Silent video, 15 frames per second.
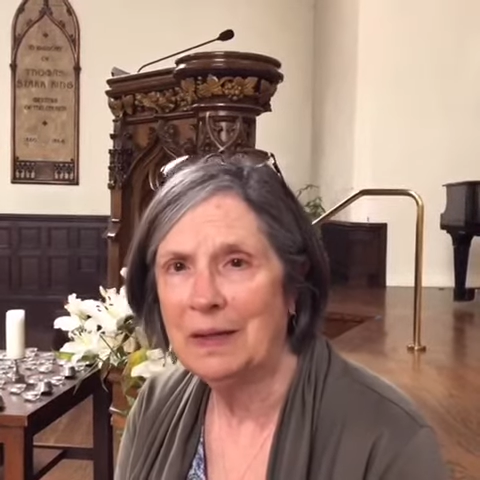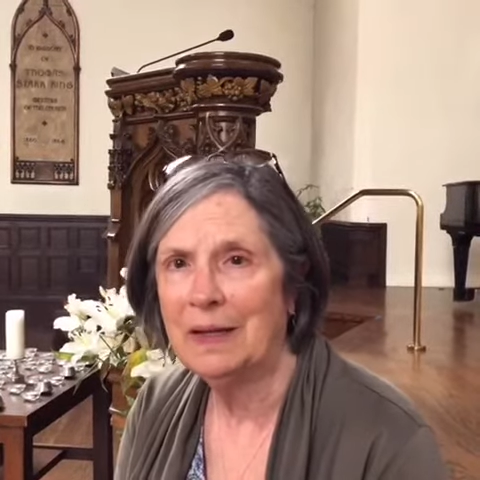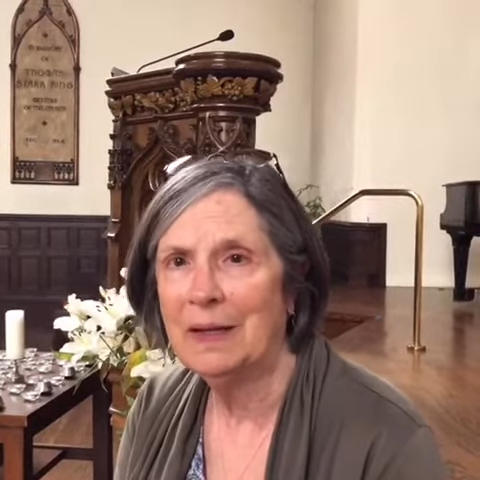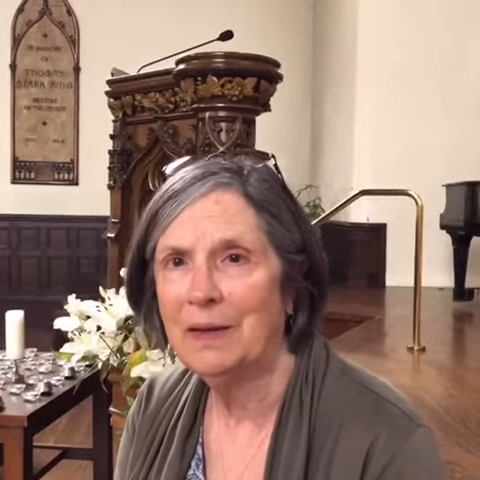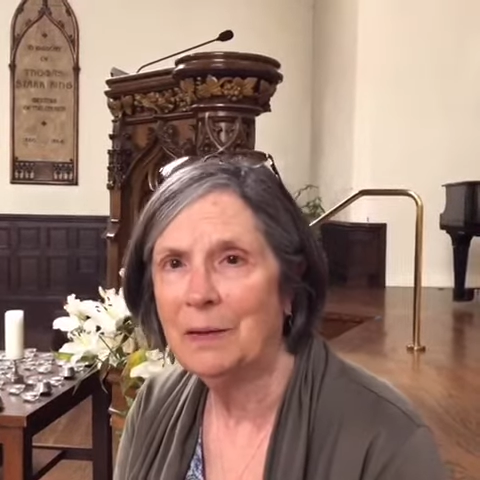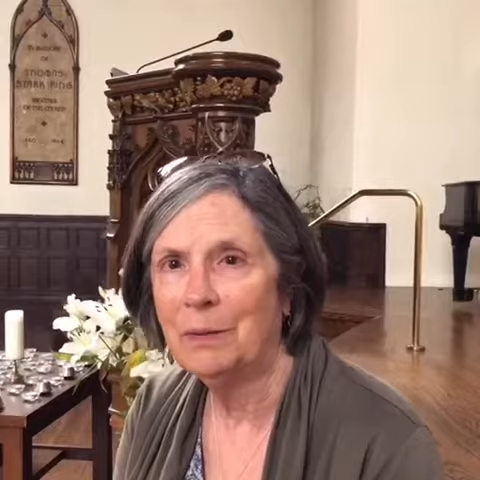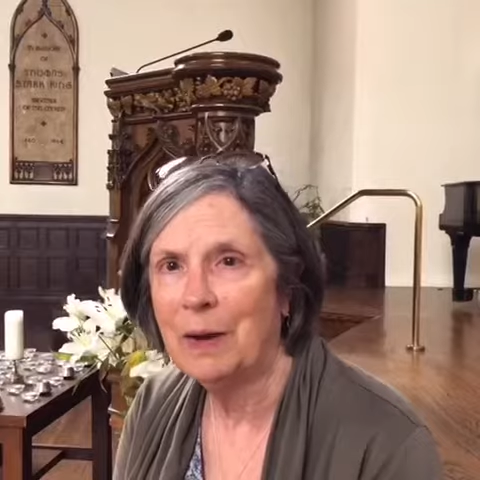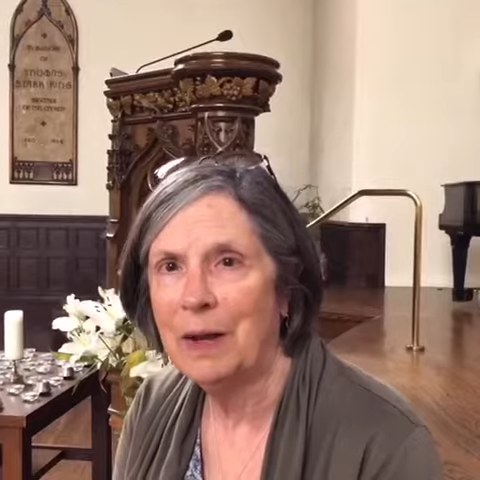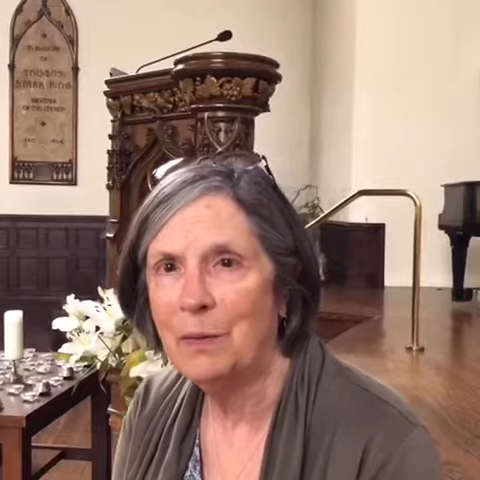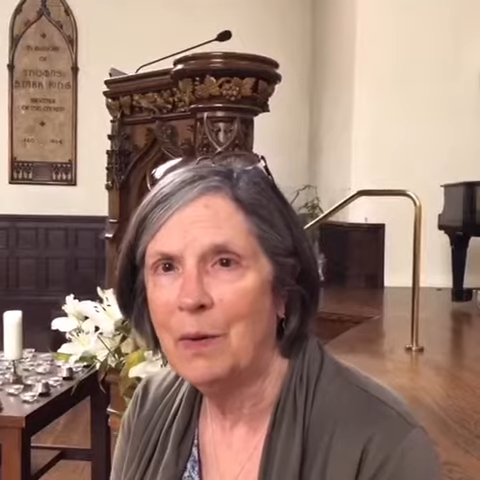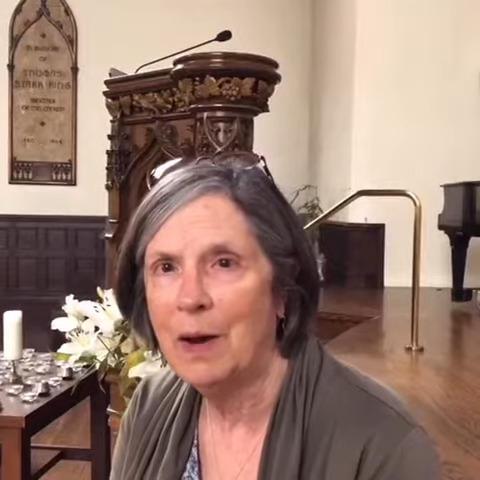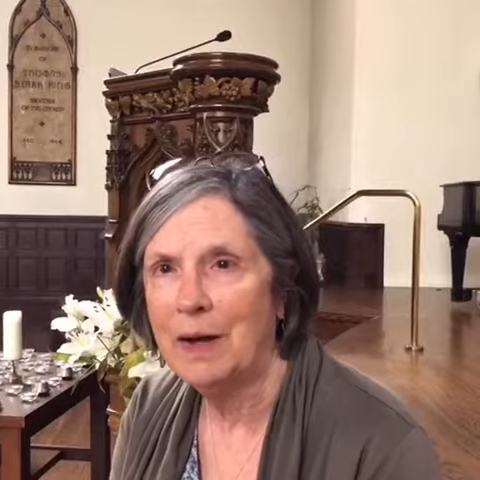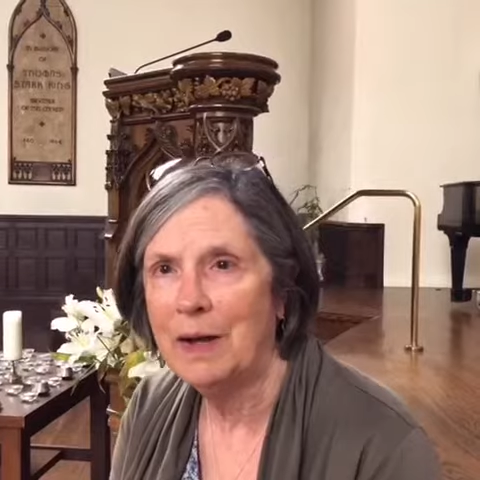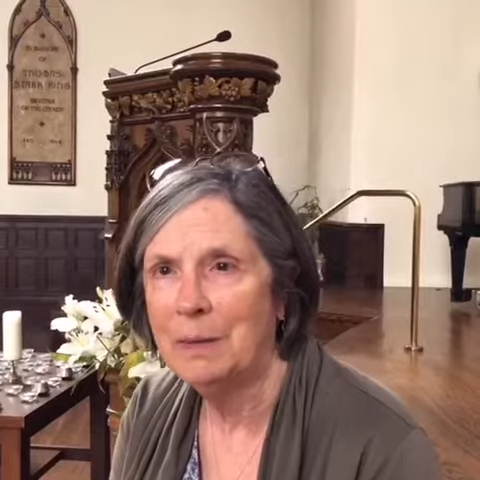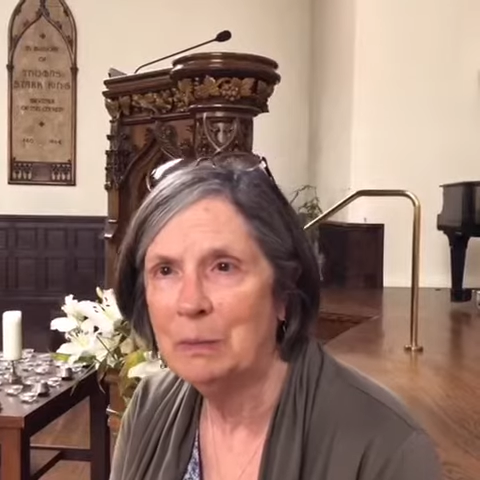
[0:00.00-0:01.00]
and the red,
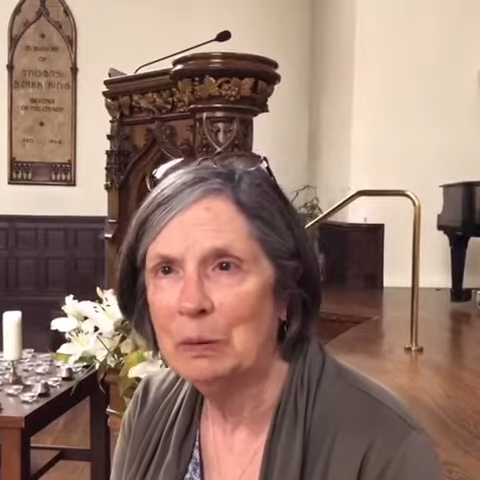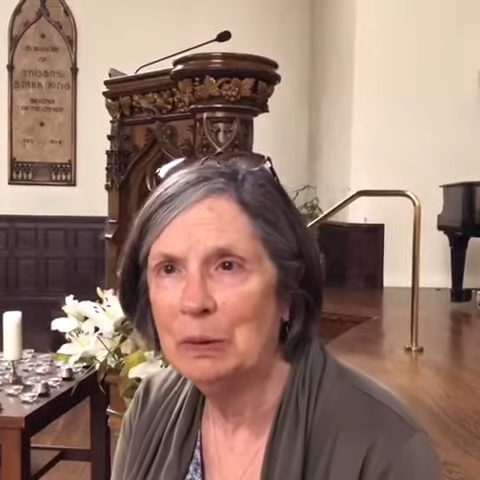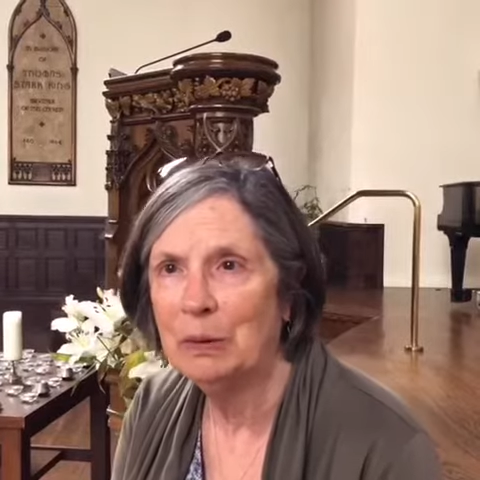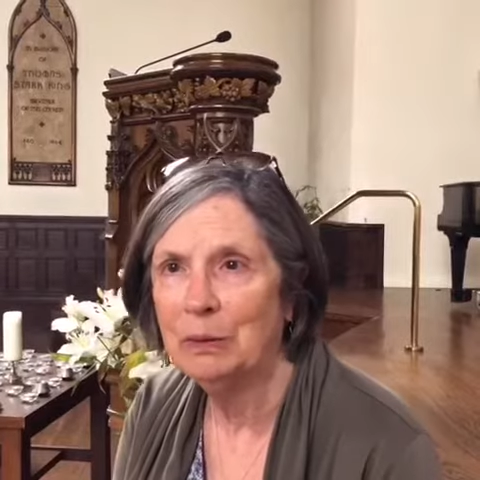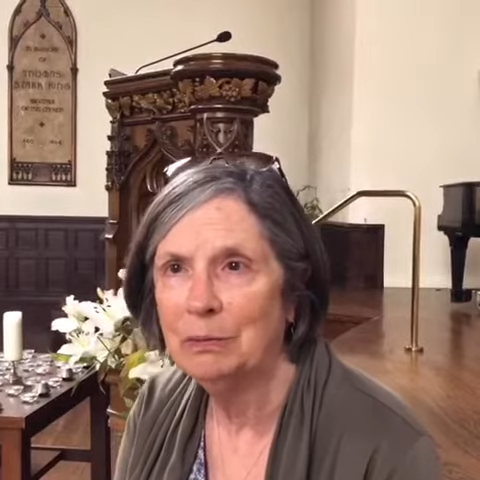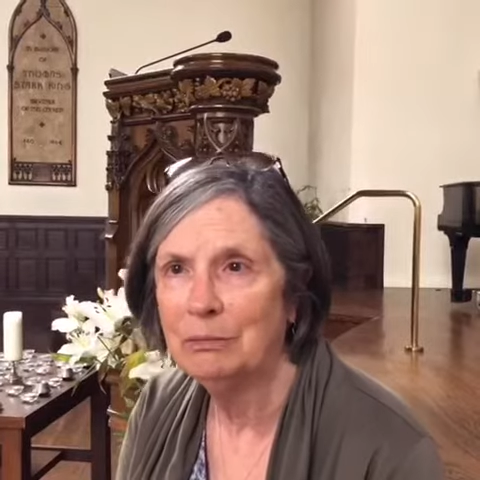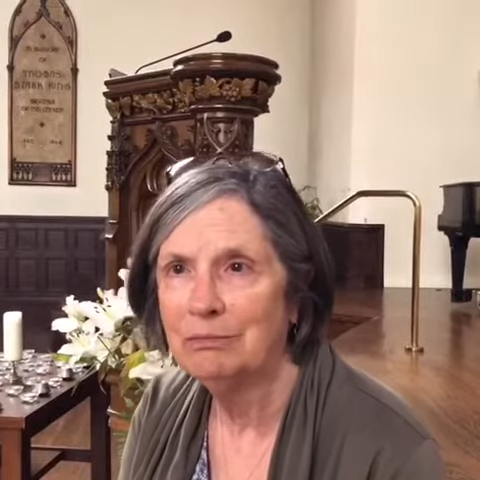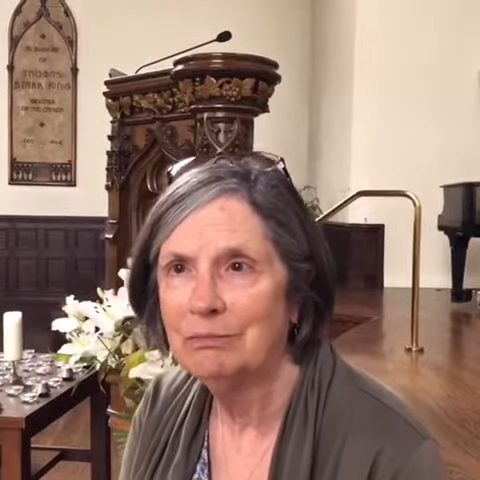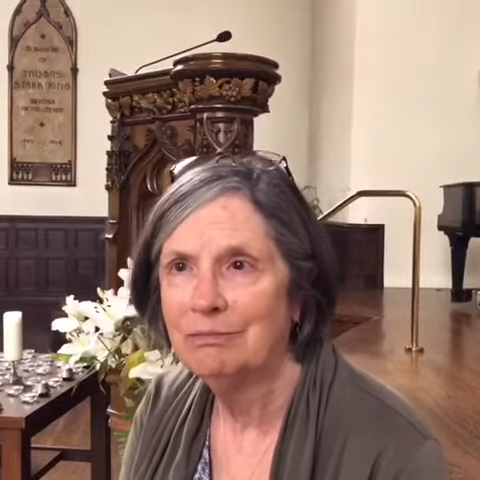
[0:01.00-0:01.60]
white, and blue.